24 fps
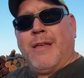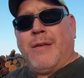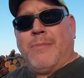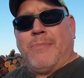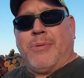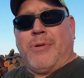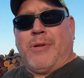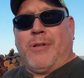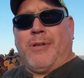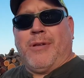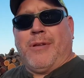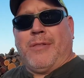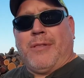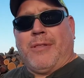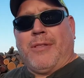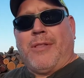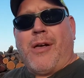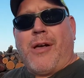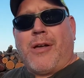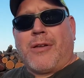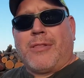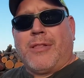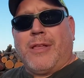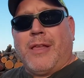Put it on the
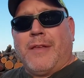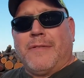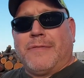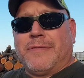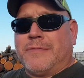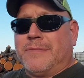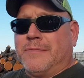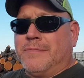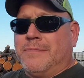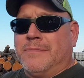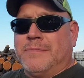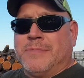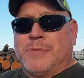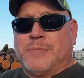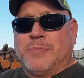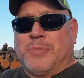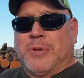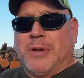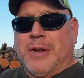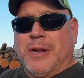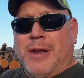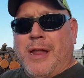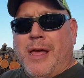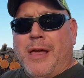log lift,
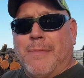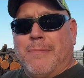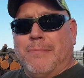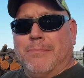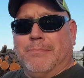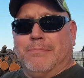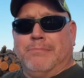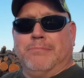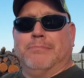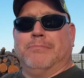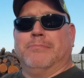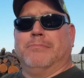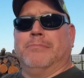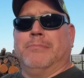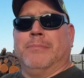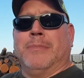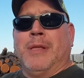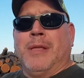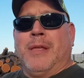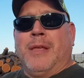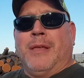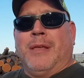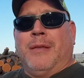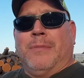split it up,
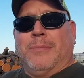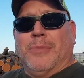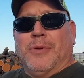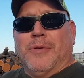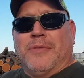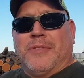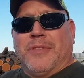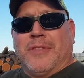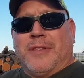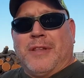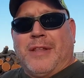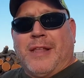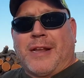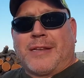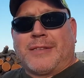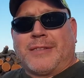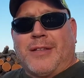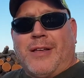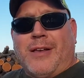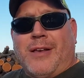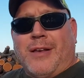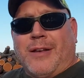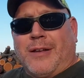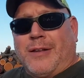move to the next
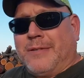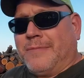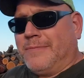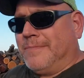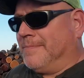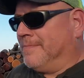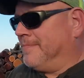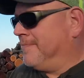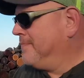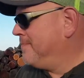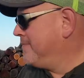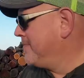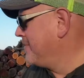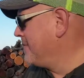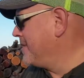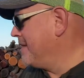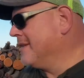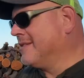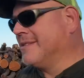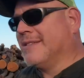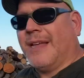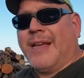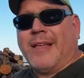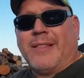log.
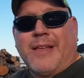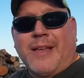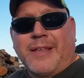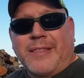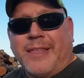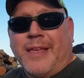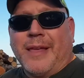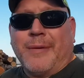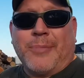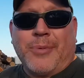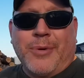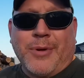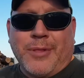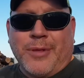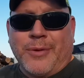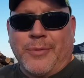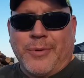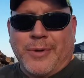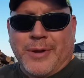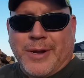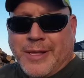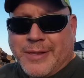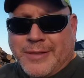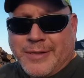It's not like that boiler
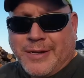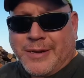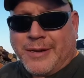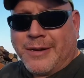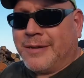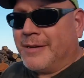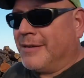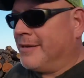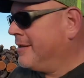wood out there.